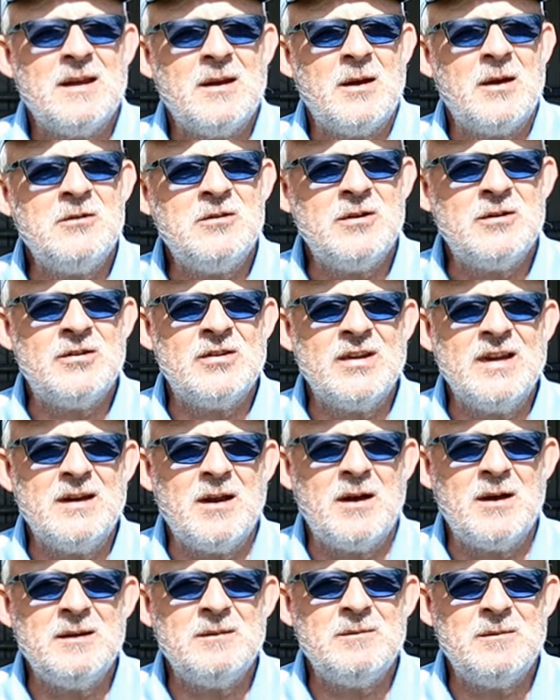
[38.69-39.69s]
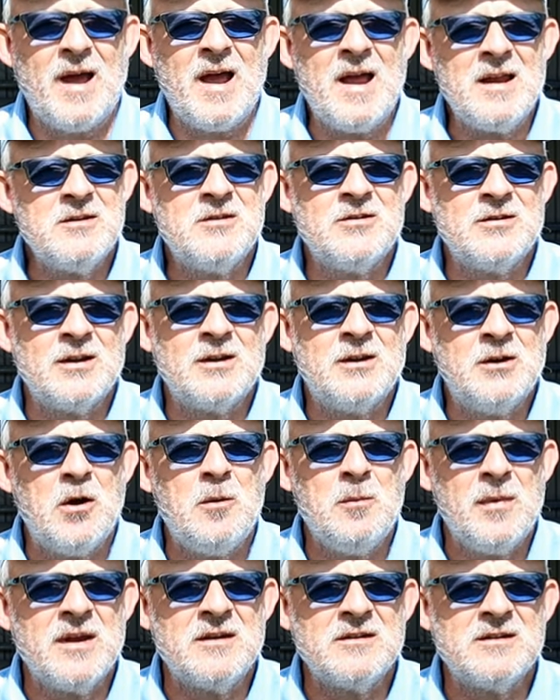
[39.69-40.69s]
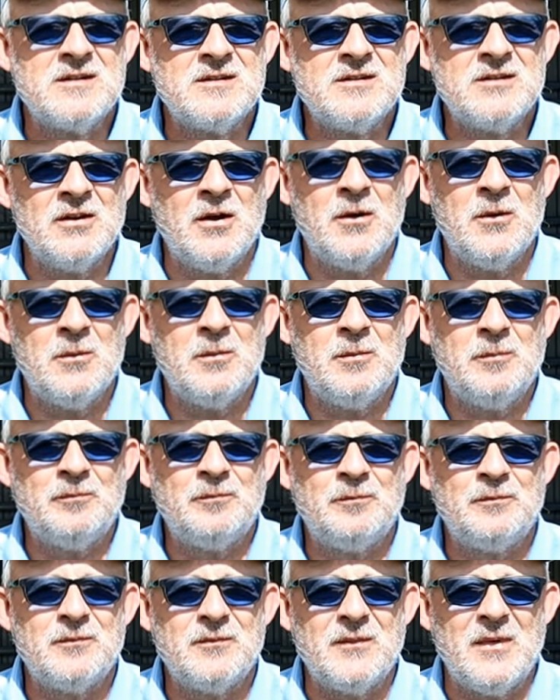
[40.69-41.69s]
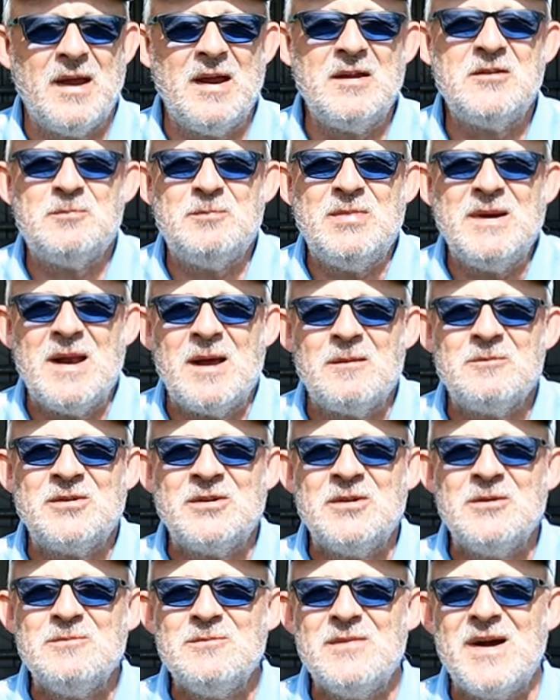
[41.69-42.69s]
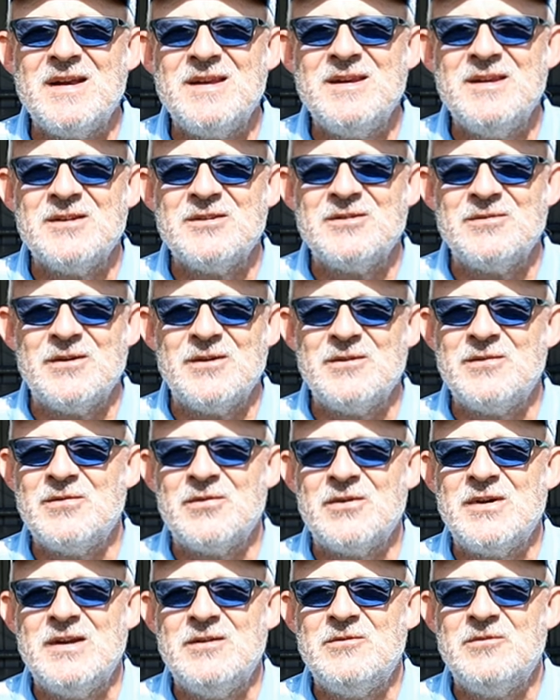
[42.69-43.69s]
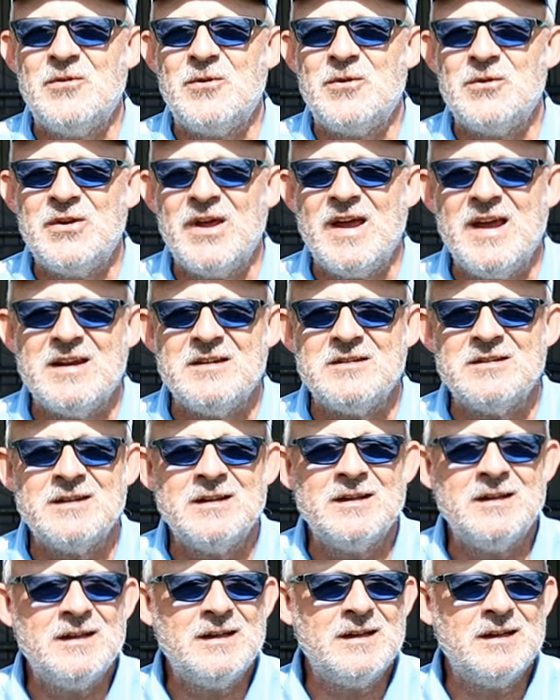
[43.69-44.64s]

Now, as you've seen, I answer comments, so it's been absolute madness for 3-4 days.